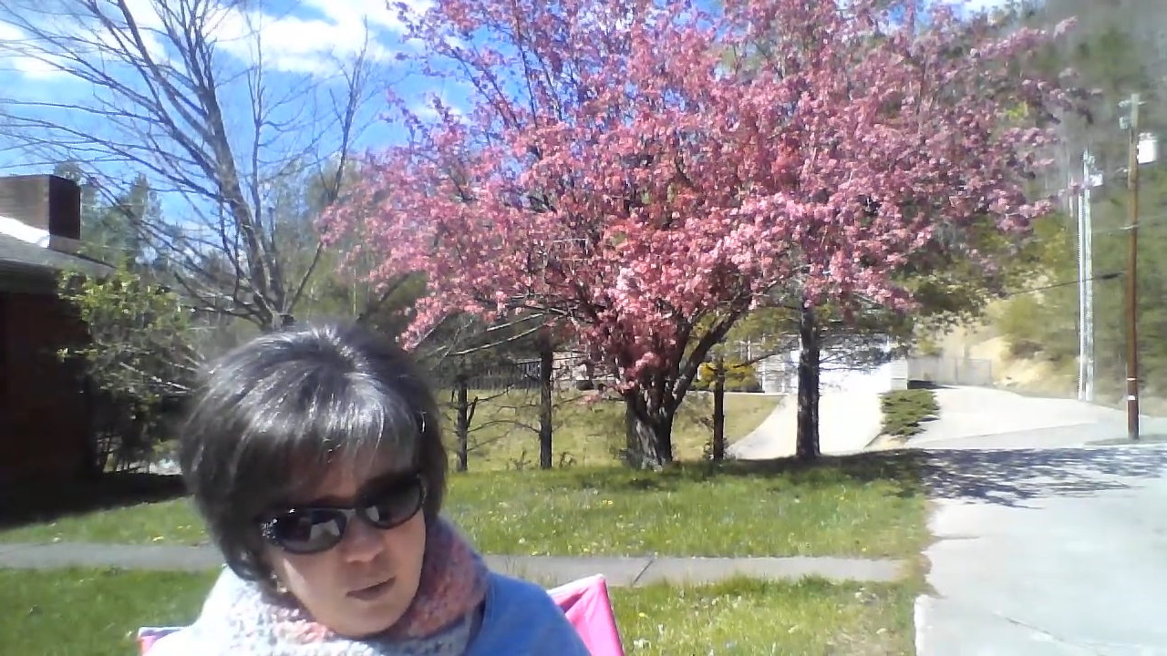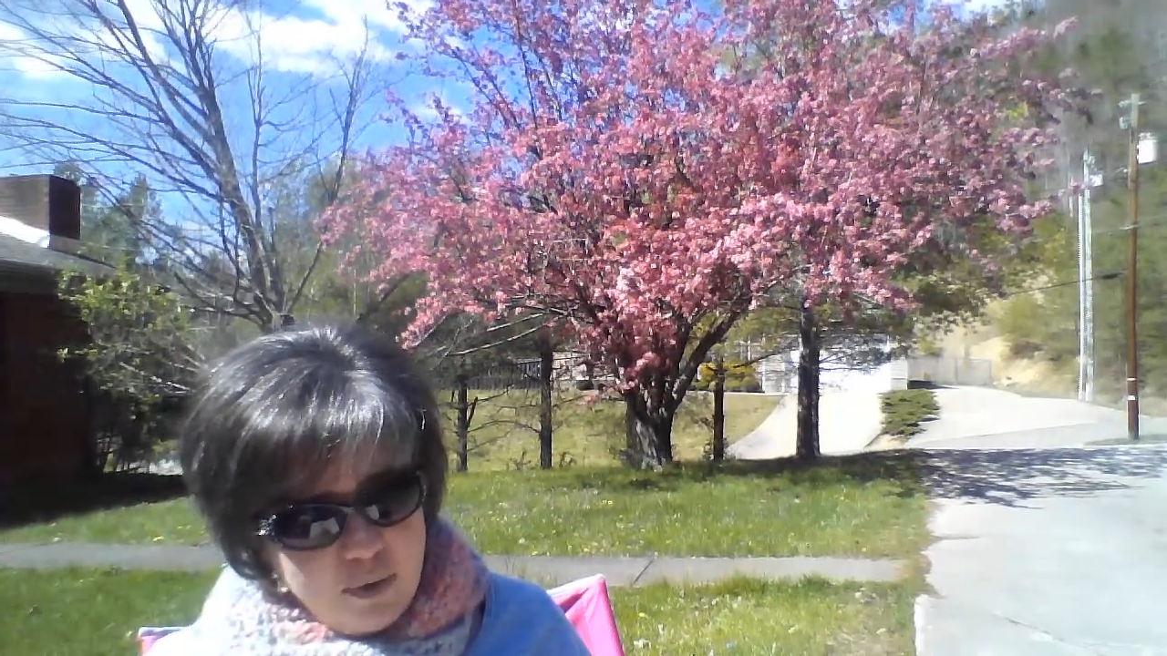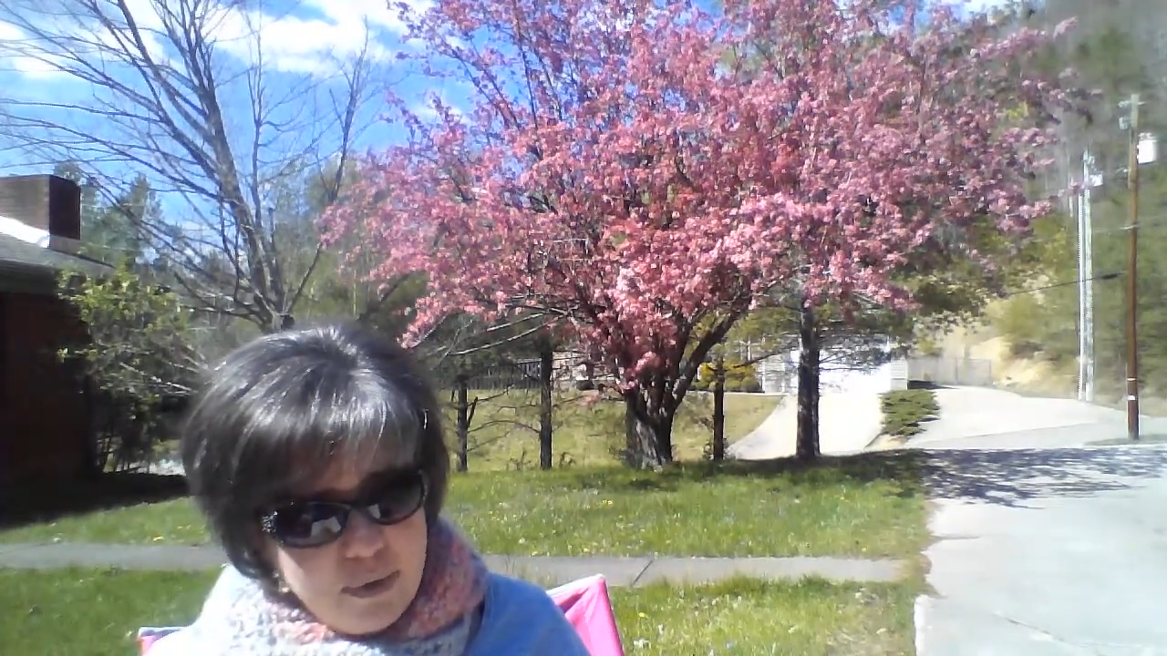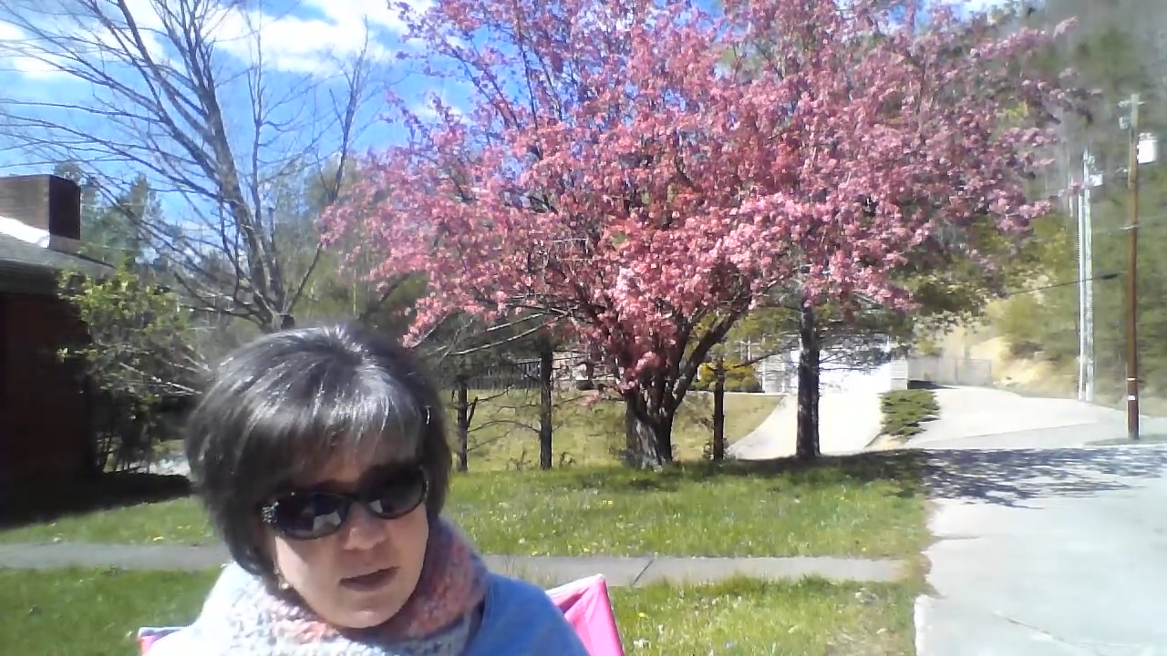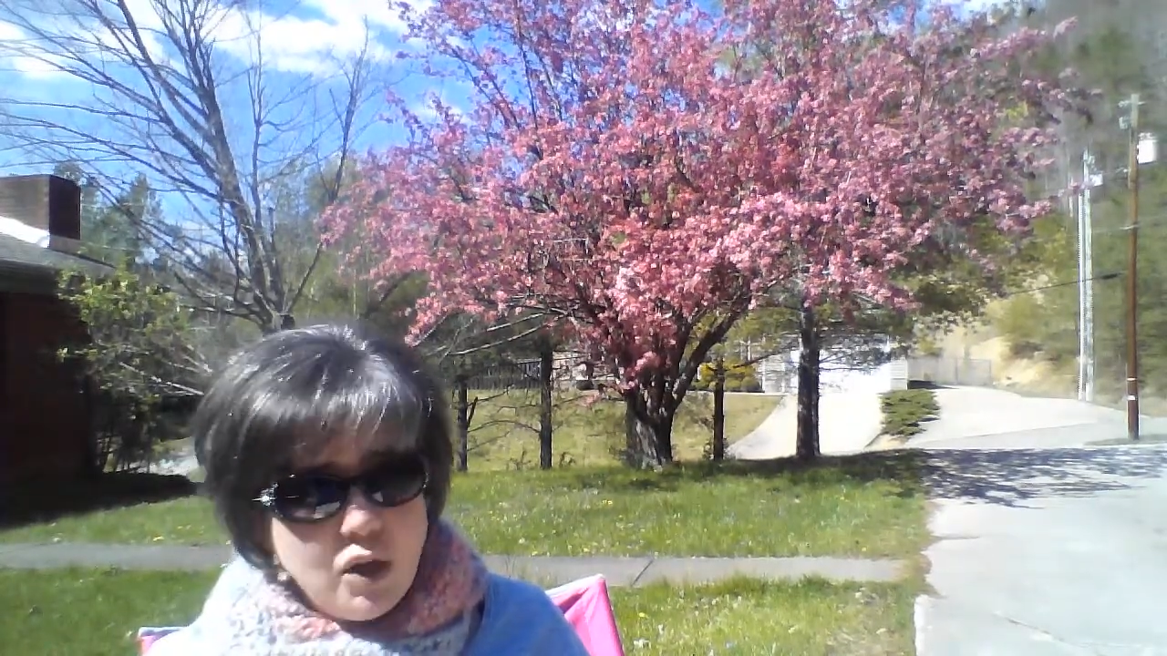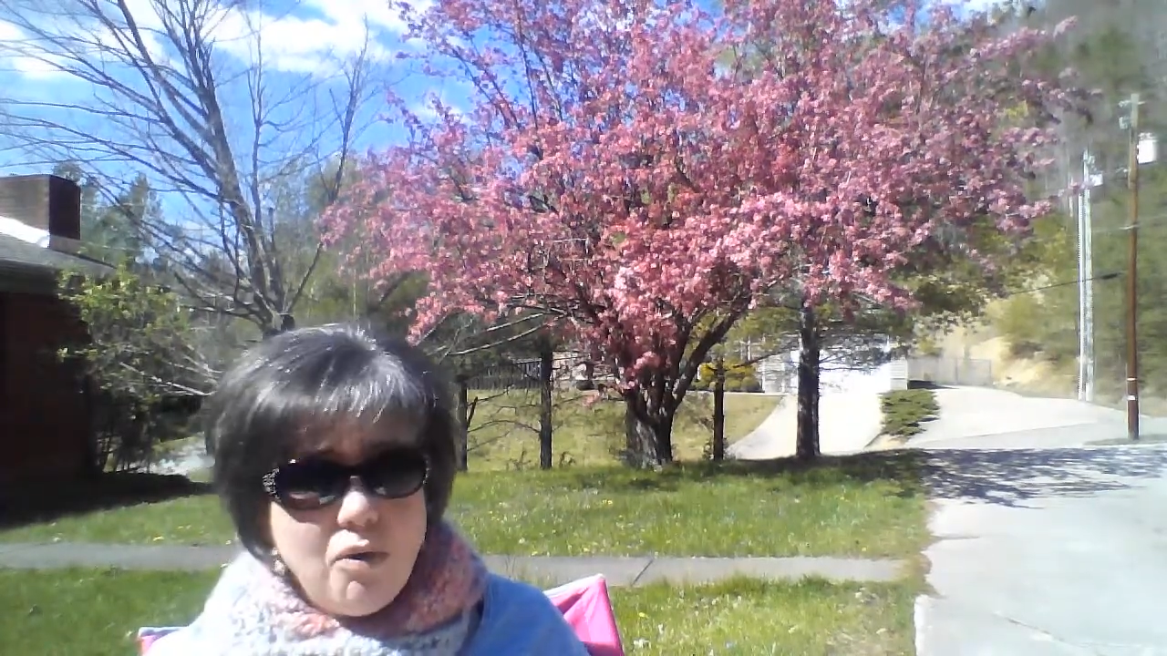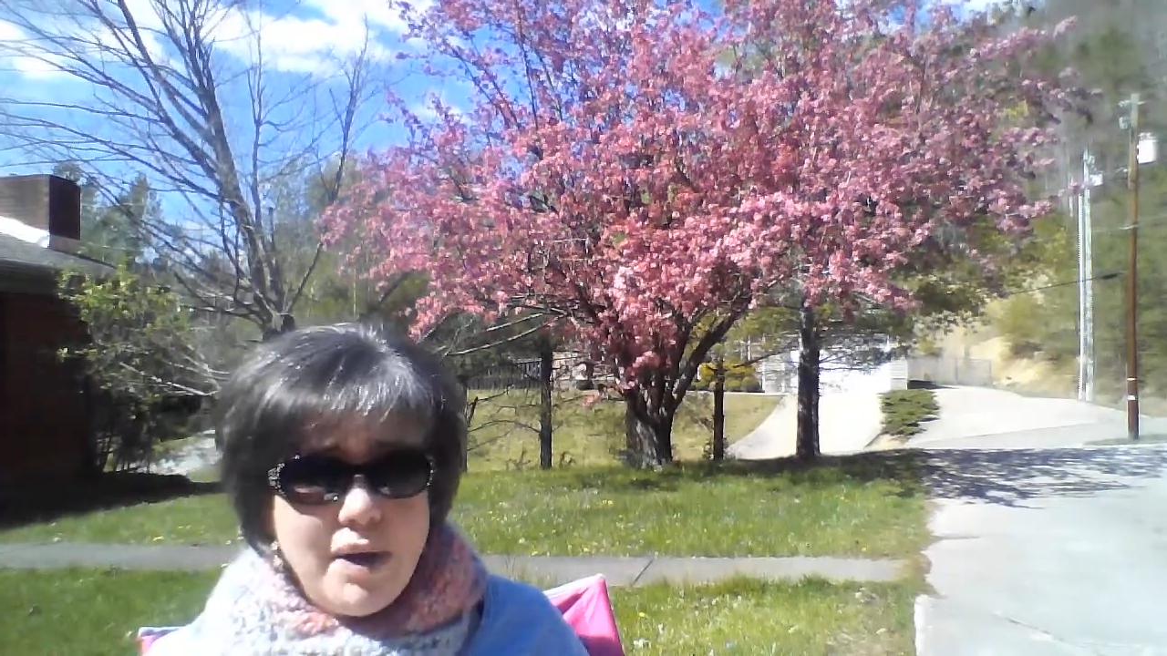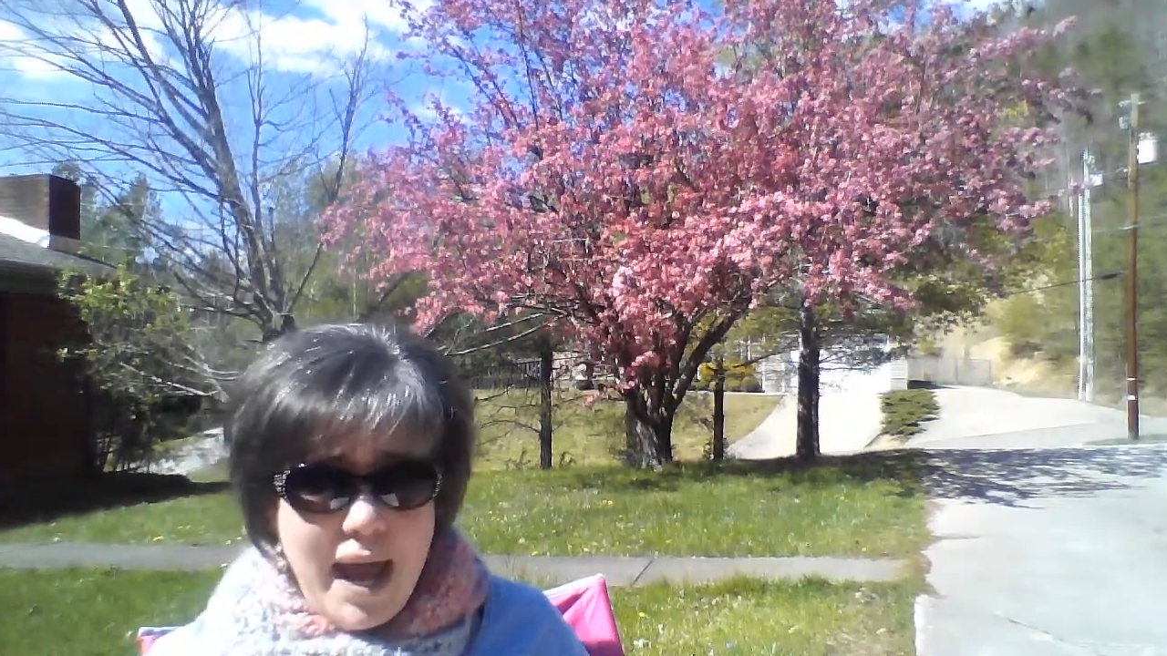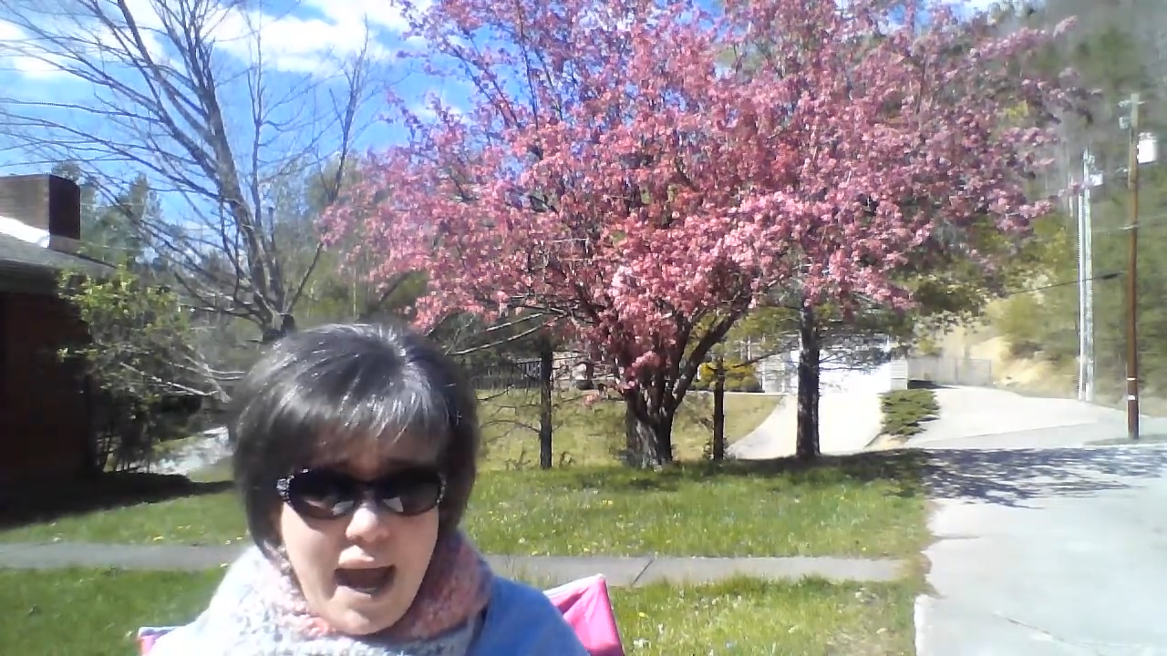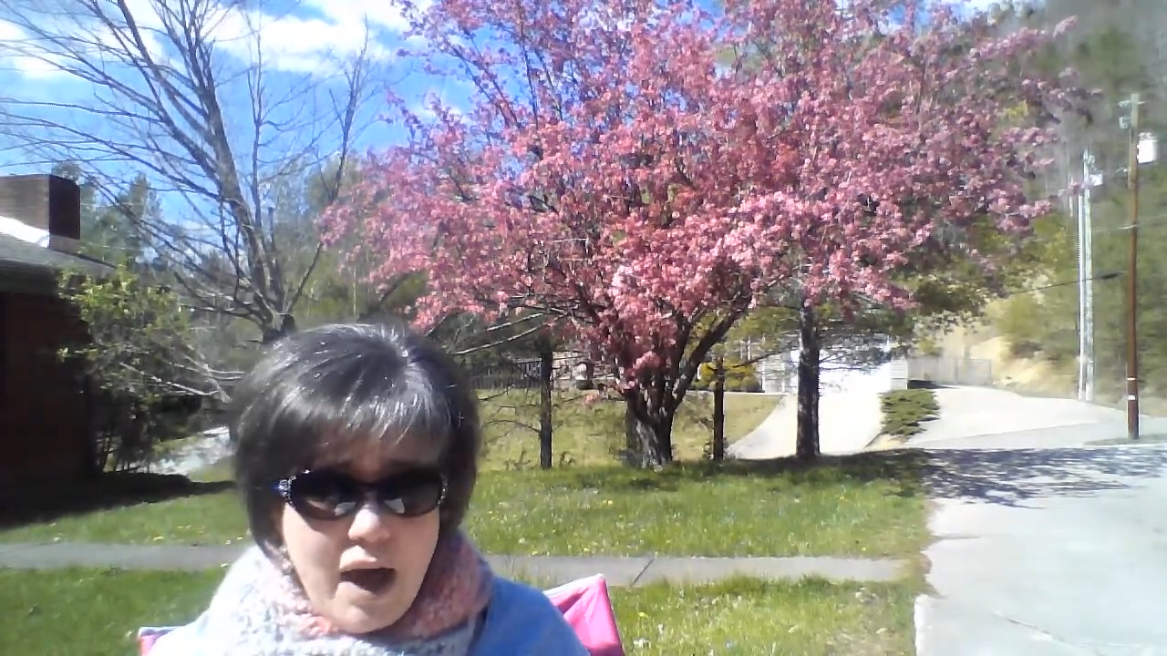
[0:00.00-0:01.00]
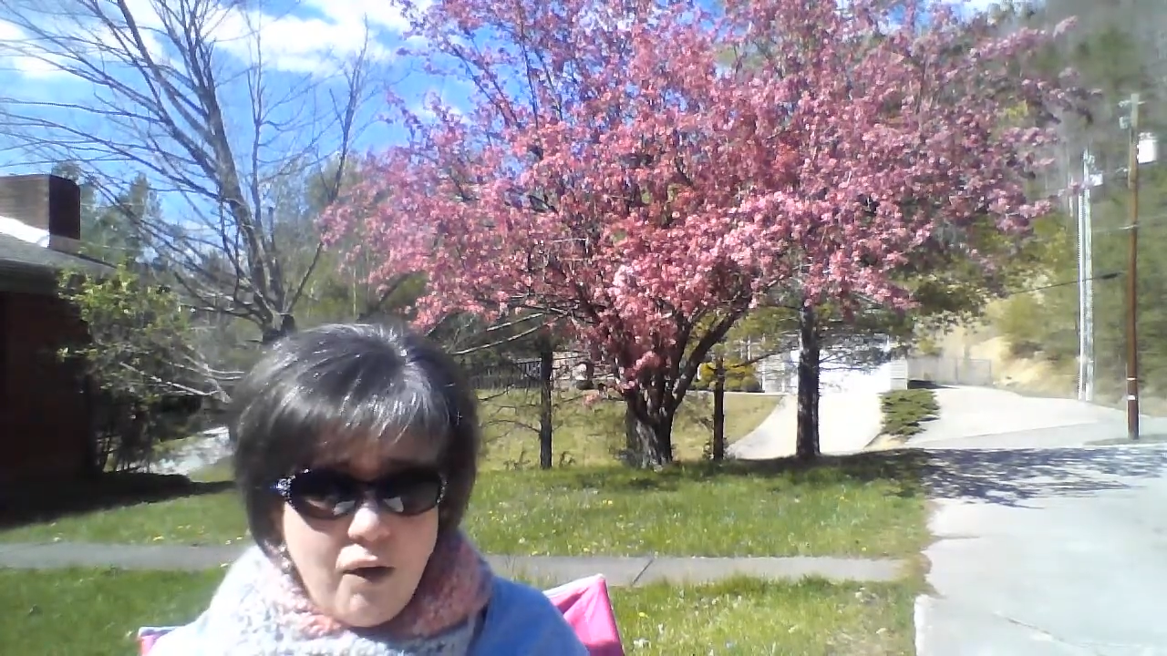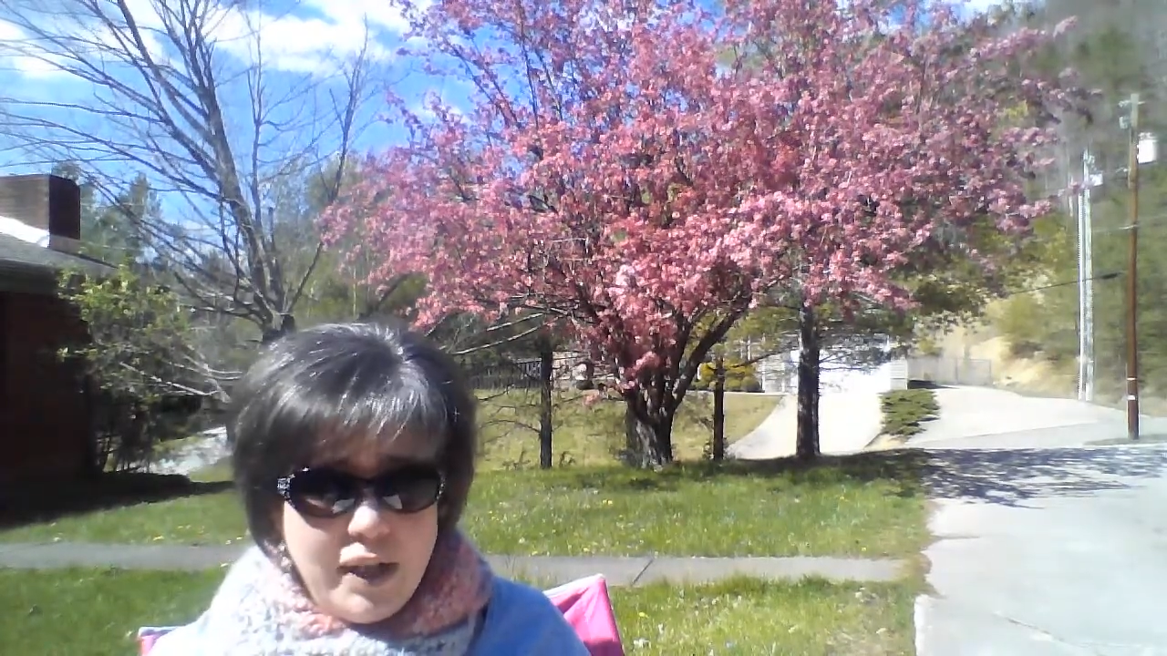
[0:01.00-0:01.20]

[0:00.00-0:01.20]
"We must go now.